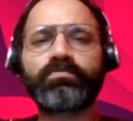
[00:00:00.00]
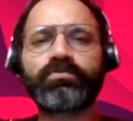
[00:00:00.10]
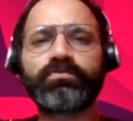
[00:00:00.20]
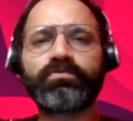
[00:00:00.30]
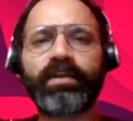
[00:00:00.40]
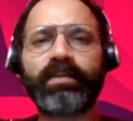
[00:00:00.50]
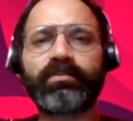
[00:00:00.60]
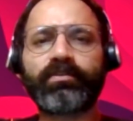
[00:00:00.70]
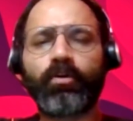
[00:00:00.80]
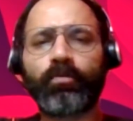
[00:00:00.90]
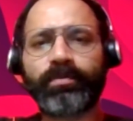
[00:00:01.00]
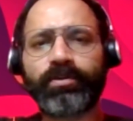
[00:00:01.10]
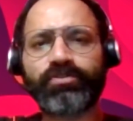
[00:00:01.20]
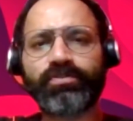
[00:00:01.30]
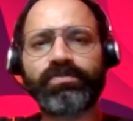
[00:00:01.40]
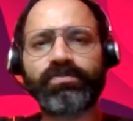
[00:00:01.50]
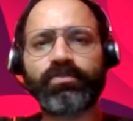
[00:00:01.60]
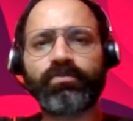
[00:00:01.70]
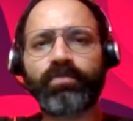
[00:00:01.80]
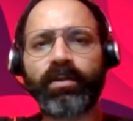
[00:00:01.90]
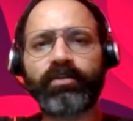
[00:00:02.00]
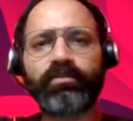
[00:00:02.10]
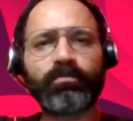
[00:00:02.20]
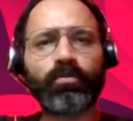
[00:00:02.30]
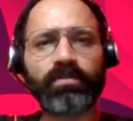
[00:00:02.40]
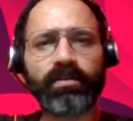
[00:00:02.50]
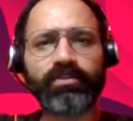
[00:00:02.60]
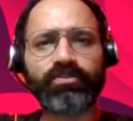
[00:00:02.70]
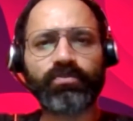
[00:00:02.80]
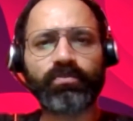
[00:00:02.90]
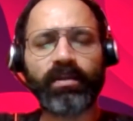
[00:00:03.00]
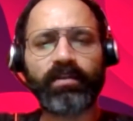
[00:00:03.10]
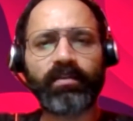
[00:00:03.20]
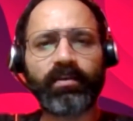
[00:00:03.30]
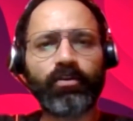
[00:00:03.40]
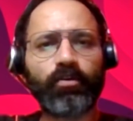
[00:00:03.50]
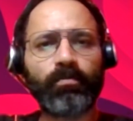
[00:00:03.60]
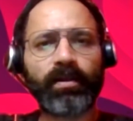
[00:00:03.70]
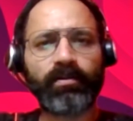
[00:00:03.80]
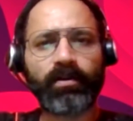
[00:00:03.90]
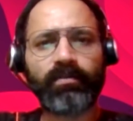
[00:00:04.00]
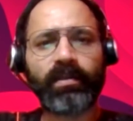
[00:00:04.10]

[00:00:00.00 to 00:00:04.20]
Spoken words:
to get the operations running remotely? So anything in your mind around